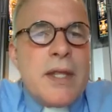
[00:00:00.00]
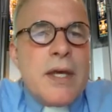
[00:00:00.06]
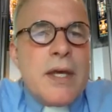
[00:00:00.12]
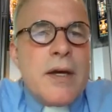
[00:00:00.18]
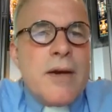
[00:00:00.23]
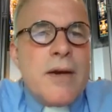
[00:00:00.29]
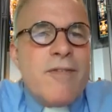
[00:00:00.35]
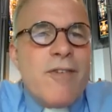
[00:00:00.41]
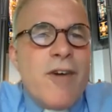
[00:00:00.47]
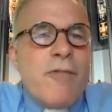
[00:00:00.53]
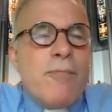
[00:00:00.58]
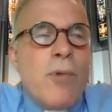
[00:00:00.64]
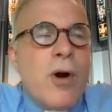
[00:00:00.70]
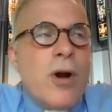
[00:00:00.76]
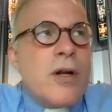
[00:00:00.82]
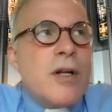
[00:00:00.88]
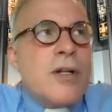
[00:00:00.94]
of
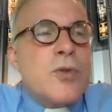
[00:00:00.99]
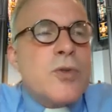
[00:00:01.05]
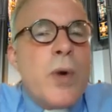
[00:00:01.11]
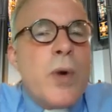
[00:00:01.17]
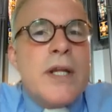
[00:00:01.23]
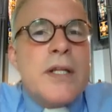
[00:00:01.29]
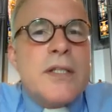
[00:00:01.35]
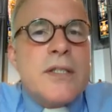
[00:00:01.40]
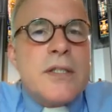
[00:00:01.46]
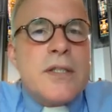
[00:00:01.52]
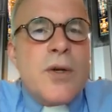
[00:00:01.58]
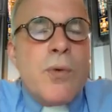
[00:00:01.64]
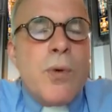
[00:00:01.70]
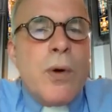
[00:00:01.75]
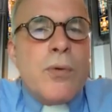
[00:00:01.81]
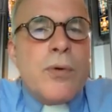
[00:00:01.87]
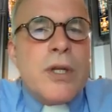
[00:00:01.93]
Mark Twain's
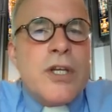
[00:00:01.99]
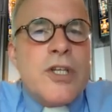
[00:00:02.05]
quote,